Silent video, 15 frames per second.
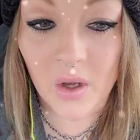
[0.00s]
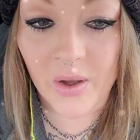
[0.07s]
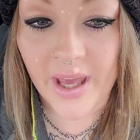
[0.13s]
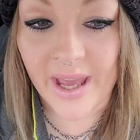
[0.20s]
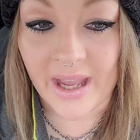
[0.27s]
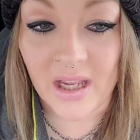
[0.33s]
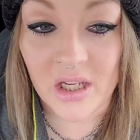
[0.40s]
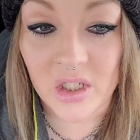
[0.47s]

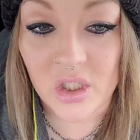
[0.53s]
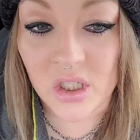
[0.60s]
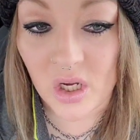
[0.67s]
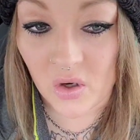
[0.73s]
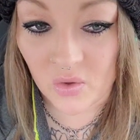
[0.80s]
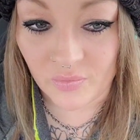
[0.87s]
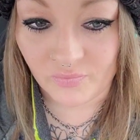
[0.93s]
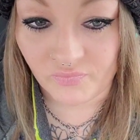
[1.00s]
Okay,
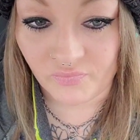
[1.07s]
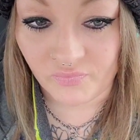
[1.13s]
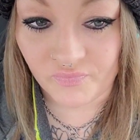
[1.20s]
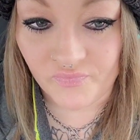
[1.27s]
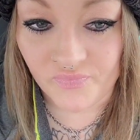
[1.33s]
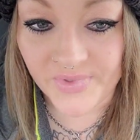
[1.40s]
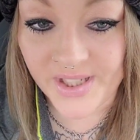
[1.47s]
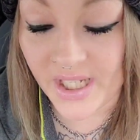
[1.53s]
so
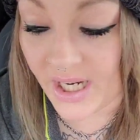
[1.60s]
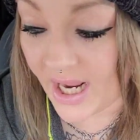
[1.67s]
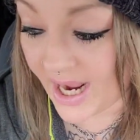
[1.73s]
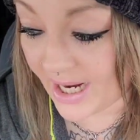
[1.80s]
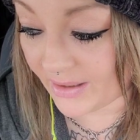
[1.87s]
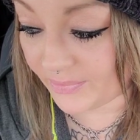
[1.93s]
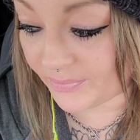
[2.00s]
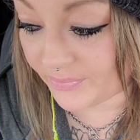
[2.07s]

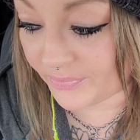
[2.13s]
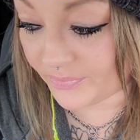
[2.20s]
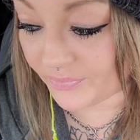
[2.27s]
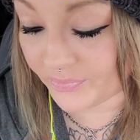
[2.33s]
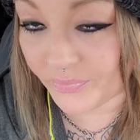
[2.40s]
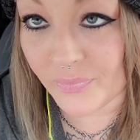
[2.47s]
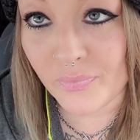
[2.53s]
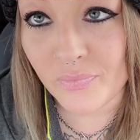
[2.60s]
today,
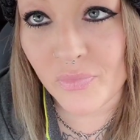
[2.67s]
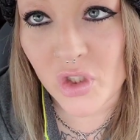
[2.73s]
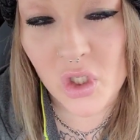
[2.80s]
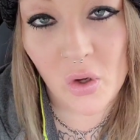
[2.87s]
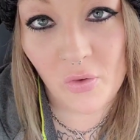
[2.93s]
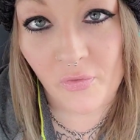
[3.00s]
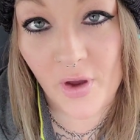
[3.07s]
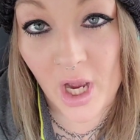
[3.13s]

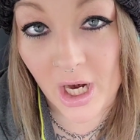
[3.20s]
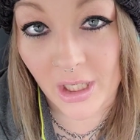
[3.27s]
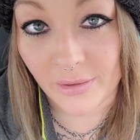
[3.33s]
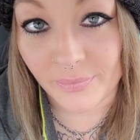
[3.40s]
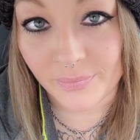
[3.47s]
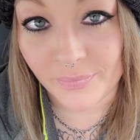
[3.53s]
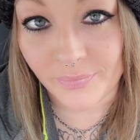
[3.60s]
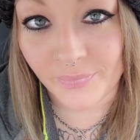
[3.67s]
so far,
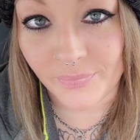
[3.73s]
